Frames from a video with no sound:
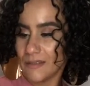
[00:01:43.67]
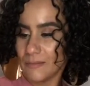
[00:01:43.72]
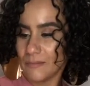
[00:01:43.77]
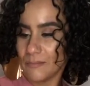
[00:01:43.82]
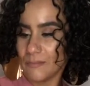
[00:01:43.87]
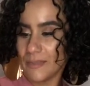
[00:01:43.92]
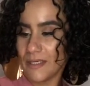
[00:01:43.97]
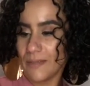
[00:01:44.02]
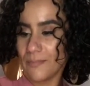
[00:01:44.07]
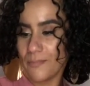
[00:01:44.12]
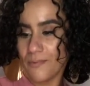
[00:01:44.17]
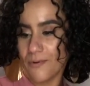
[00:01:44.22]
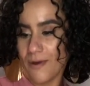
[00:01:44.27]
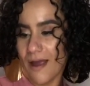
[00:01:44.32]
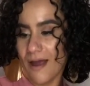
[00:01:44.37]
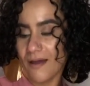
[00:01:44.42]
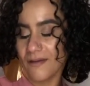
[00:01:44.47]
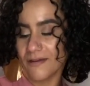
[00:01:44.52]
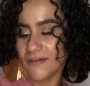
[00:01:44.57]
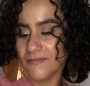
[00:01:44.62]
Be
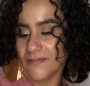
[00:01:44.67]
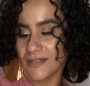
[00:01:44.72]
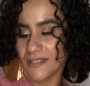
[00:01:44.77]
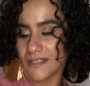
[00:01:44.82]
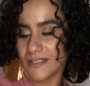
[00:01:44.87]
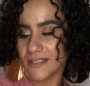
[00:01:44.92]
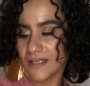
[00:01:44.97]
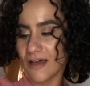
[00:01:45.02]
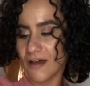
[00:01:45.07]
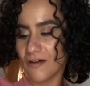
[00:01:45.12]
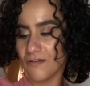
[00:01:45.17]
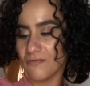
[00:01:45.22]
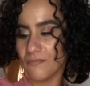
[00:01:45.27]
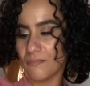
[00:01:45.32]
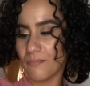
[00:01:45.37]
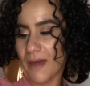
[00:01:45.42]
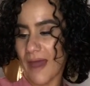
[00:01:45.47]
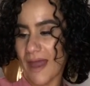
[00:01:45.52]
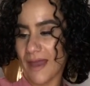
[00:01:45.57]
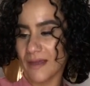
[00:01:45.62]
proud of yourself,
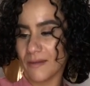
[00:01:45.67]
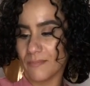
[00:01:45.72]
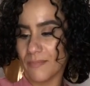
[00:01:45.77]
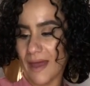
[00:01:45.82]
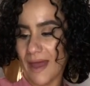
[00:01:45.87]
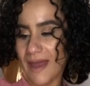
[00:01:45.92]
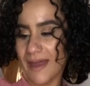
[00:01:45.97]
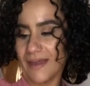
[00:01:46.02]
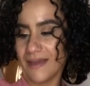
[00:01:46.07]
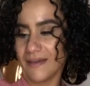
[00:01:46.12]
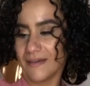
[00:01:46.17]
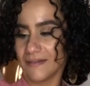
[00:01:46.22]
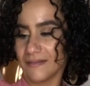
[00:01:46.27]
baby.